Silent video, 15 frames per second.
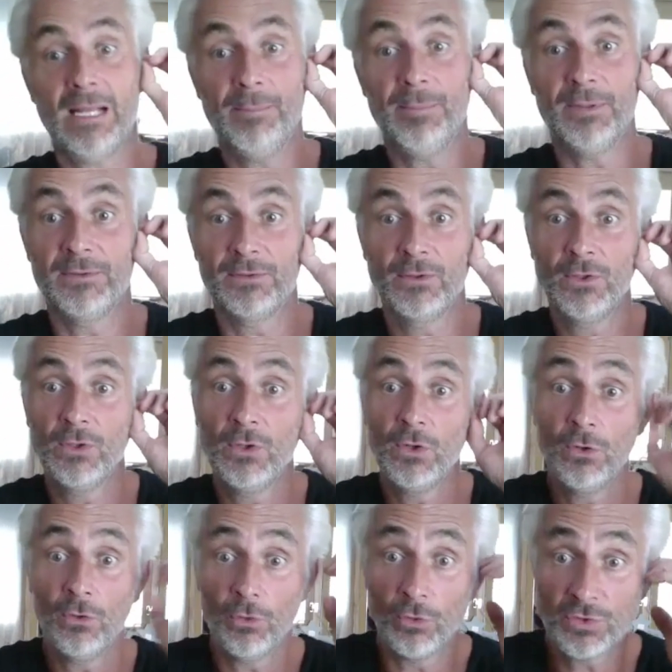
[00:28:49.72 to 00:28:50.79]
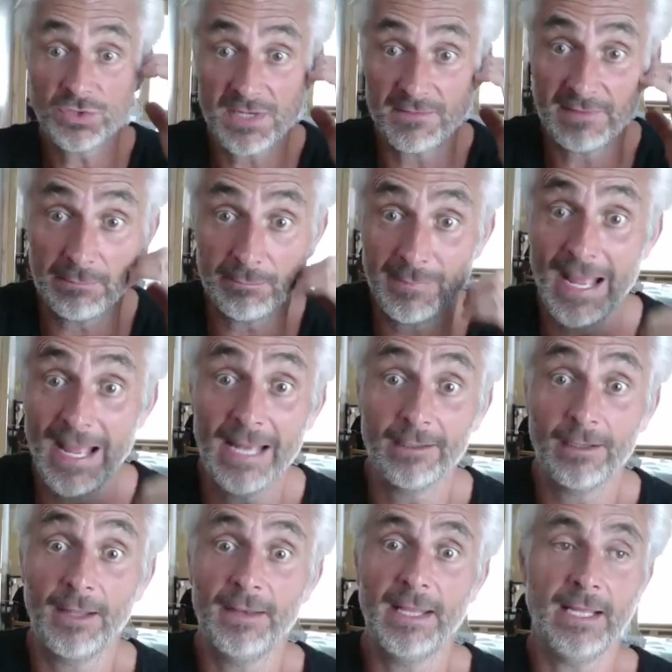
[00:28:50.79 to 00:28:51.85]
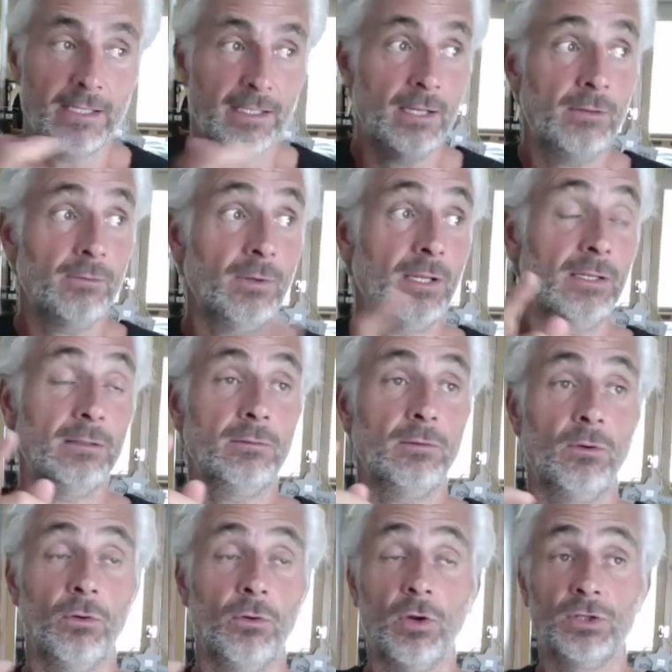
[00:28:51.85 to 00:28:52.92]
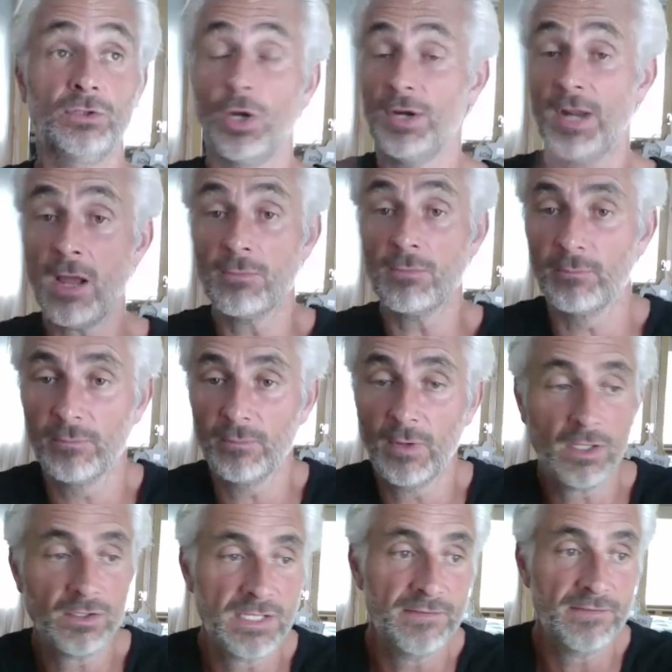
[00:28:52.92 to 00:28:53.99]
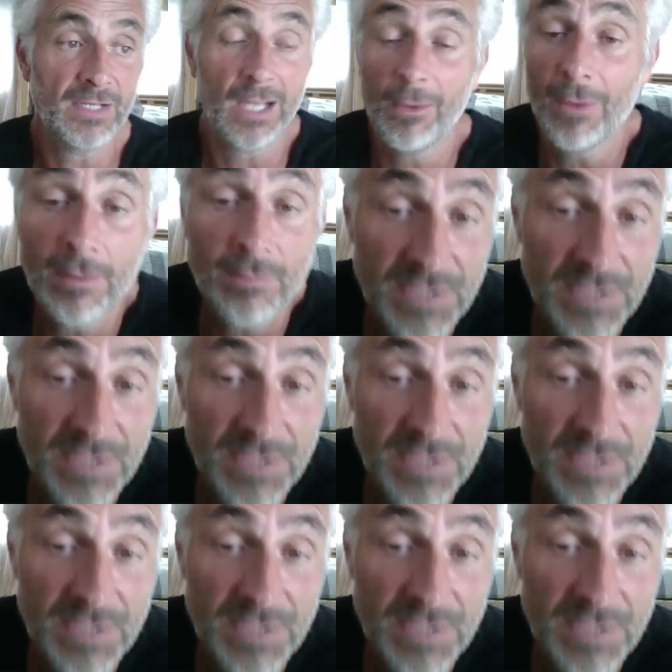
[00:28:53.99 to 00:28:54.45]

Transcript: cupboard or something mad like that, you know. And or I'd gone home. I'd even go home